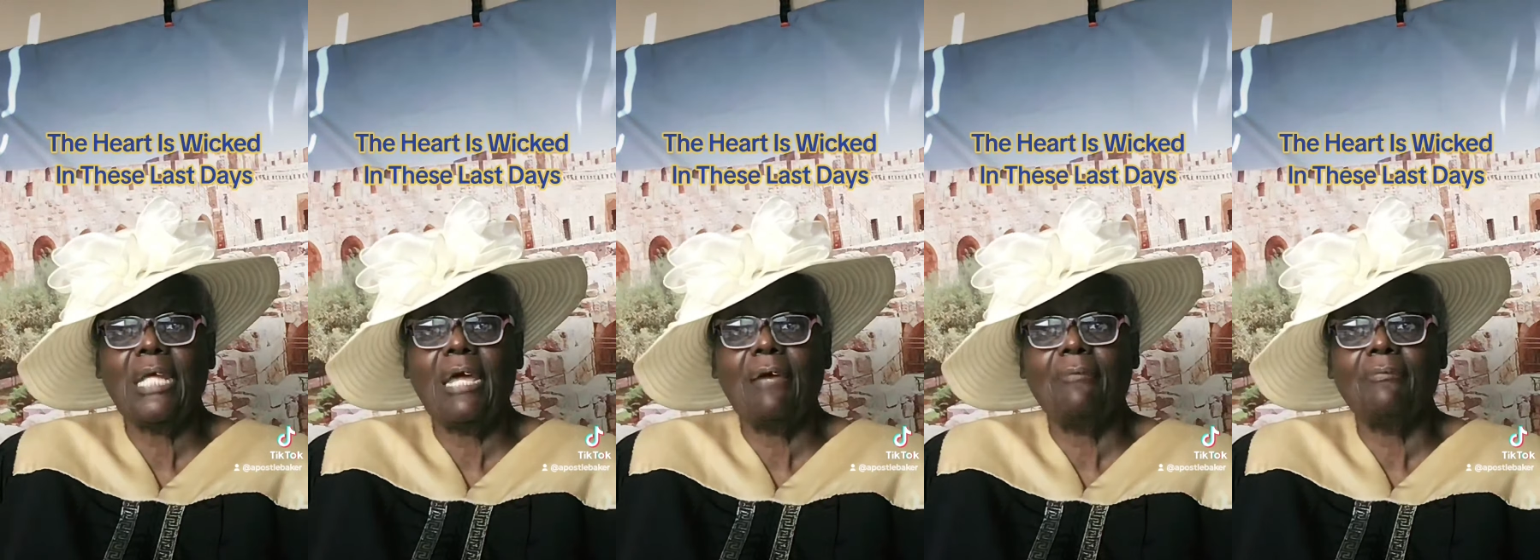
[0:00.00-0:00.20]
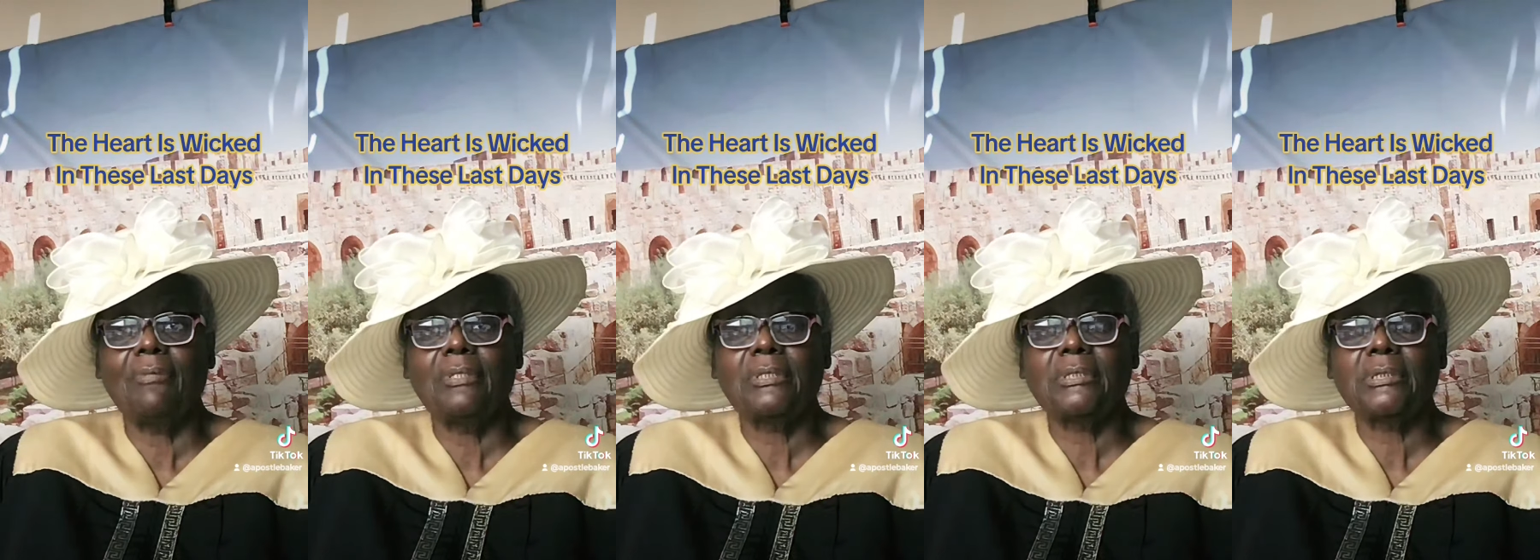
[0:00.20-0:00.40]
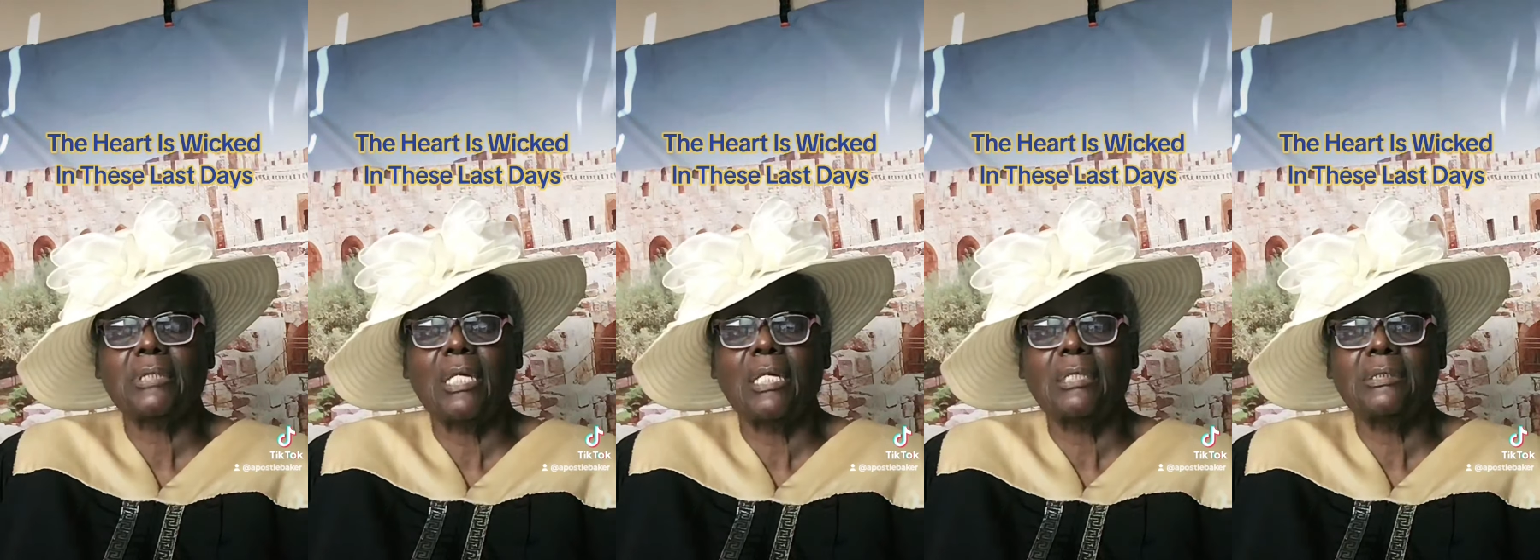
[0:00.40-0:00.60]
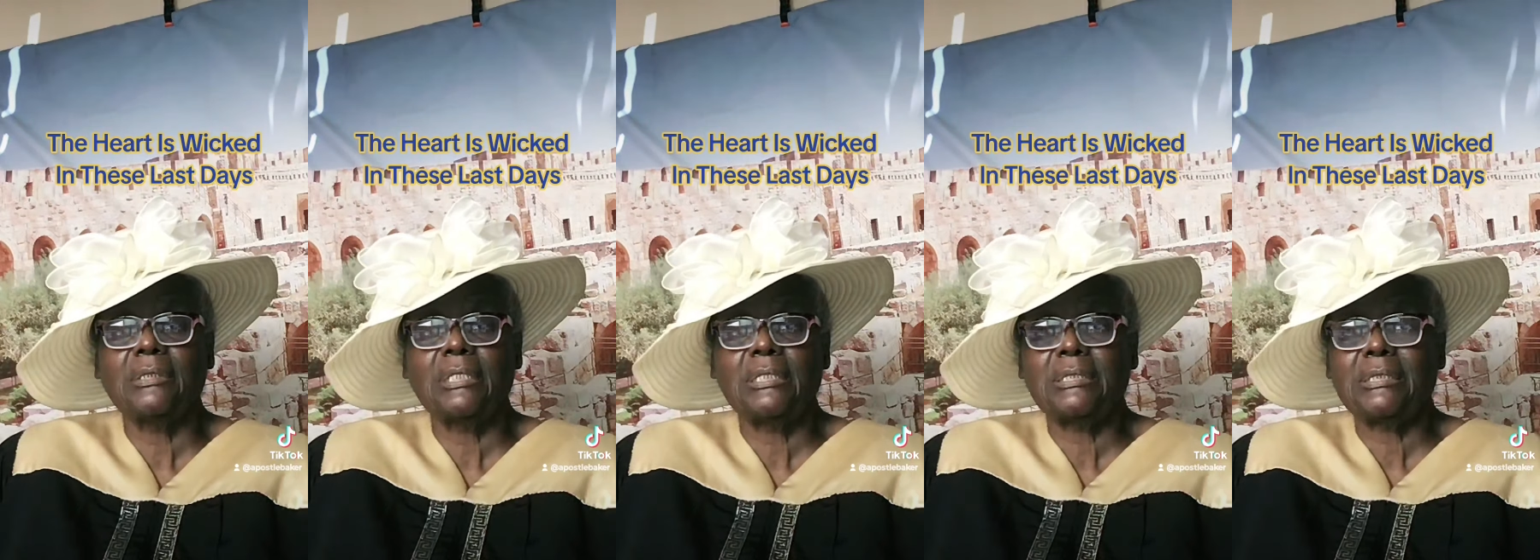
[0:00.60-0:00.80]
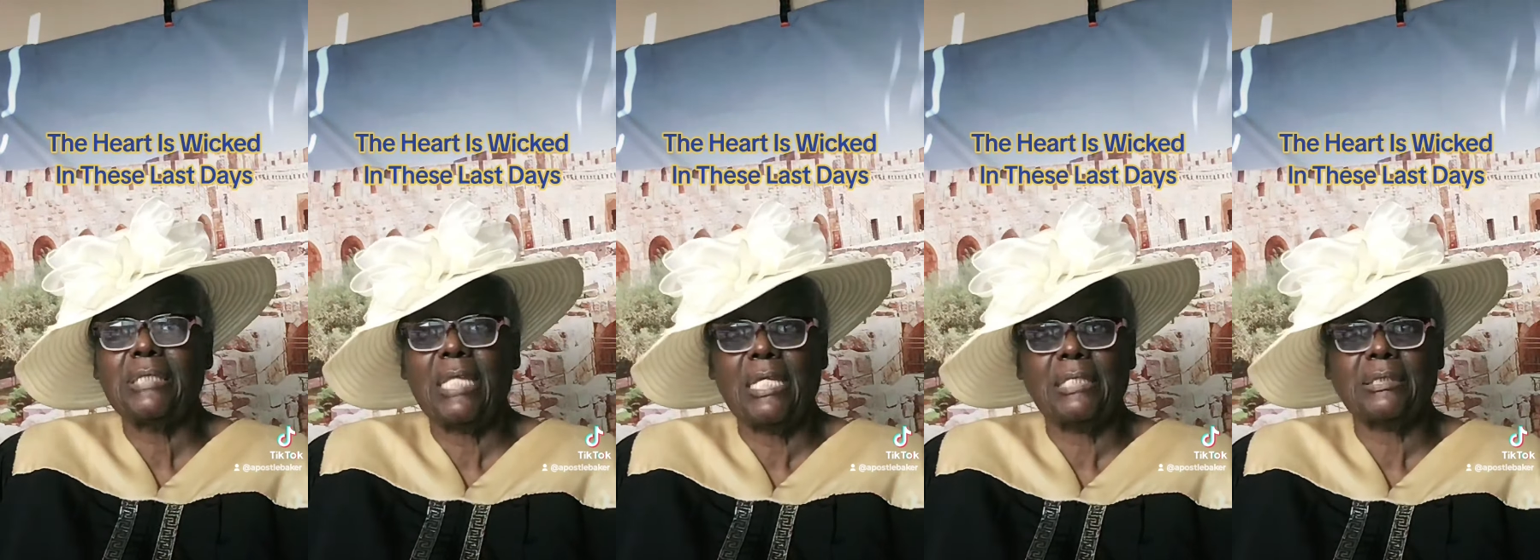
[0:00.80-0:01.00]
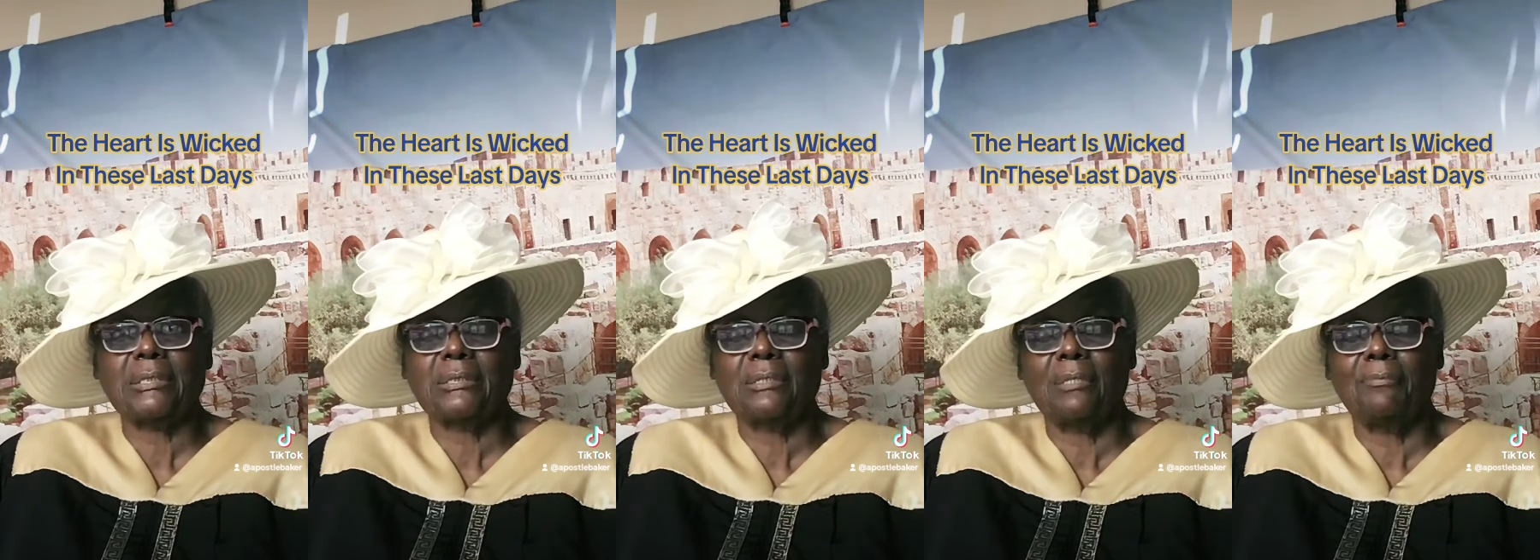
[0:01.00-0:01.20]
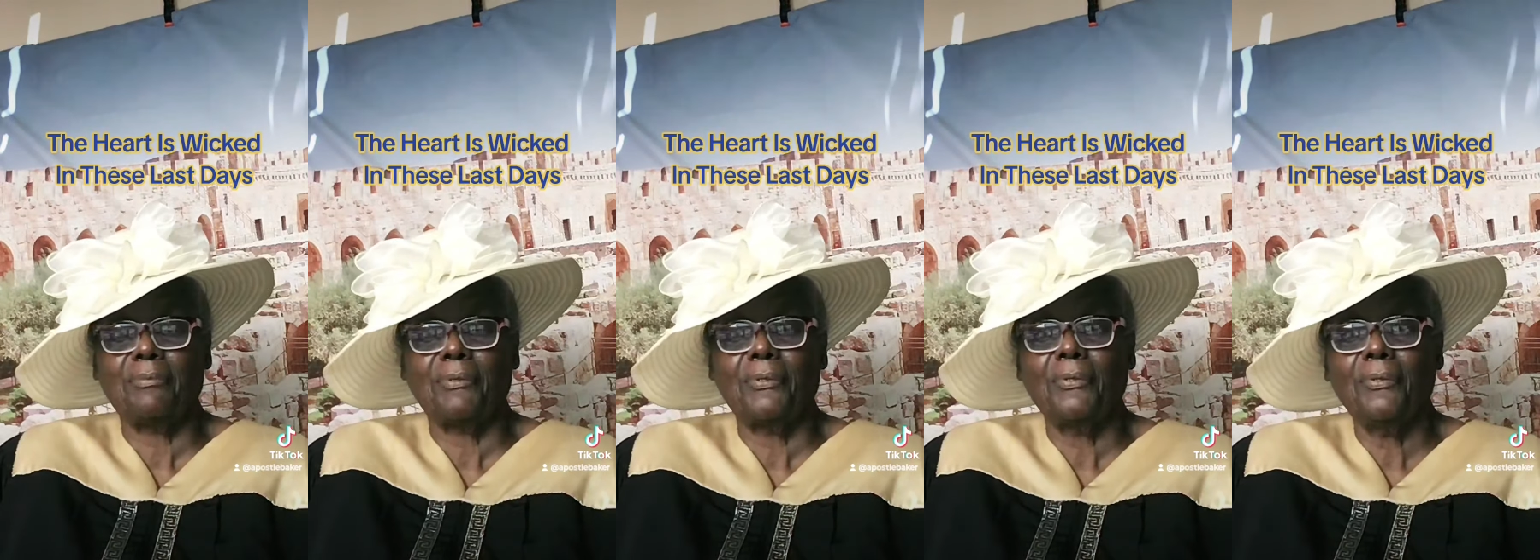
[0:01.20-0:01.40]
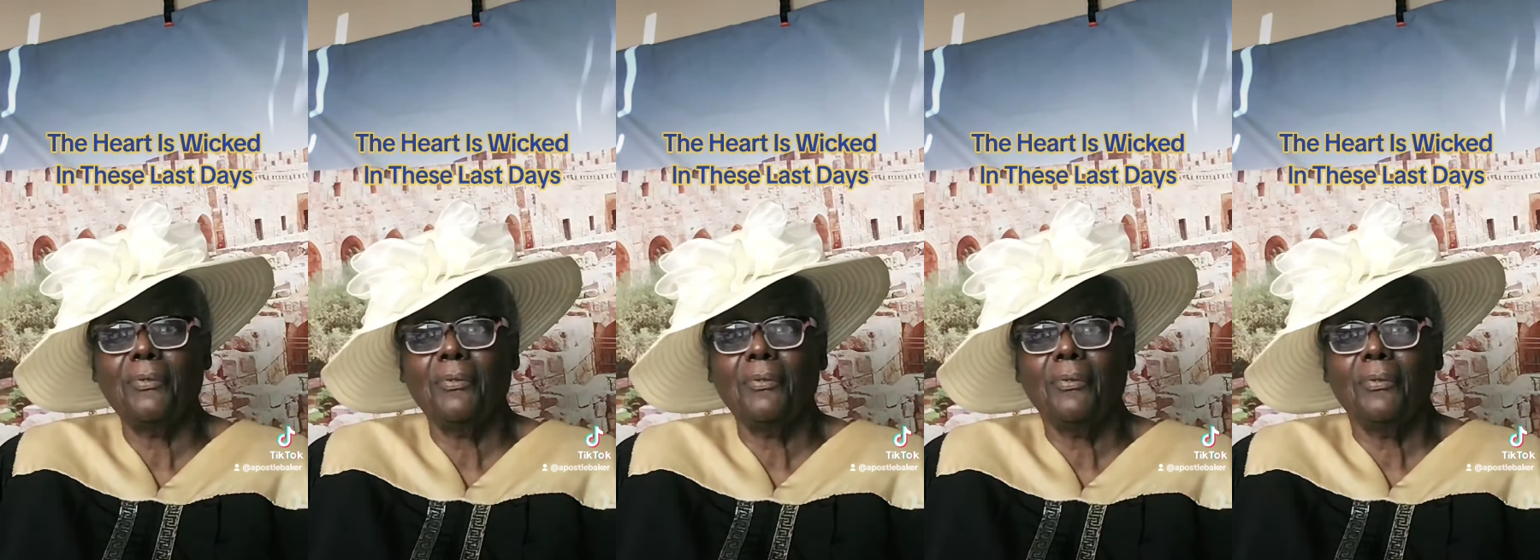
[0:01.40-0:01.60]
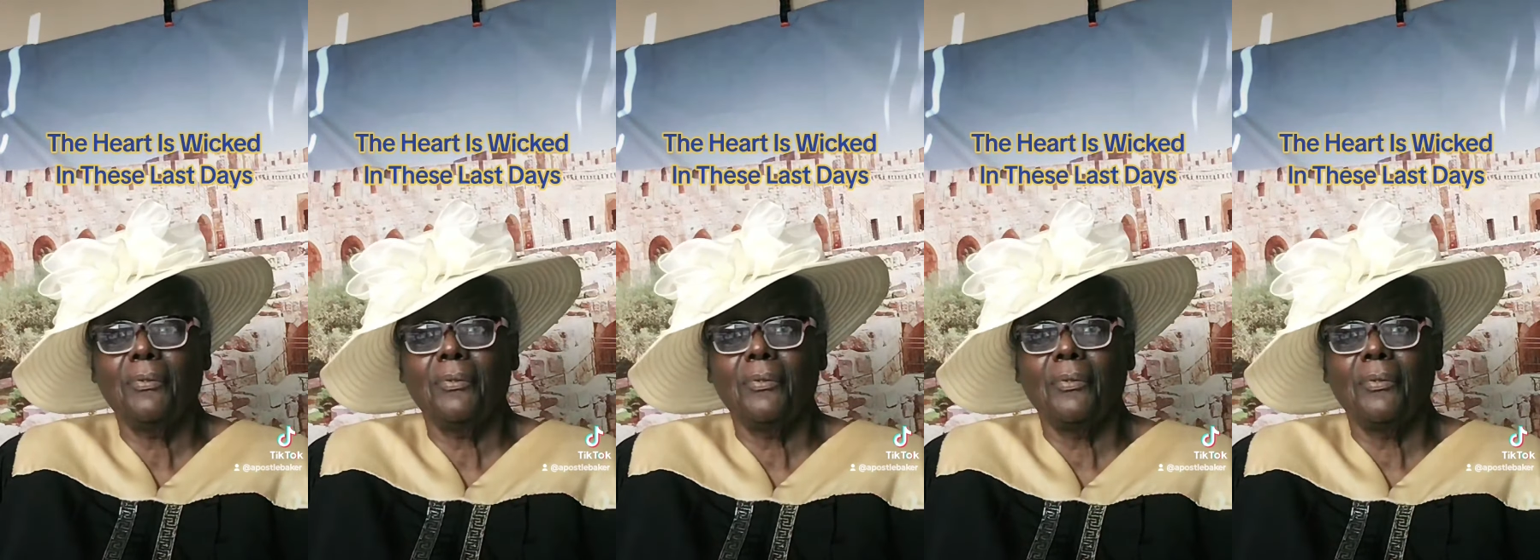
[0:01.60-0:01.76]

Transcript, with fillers: that was uh, detestable.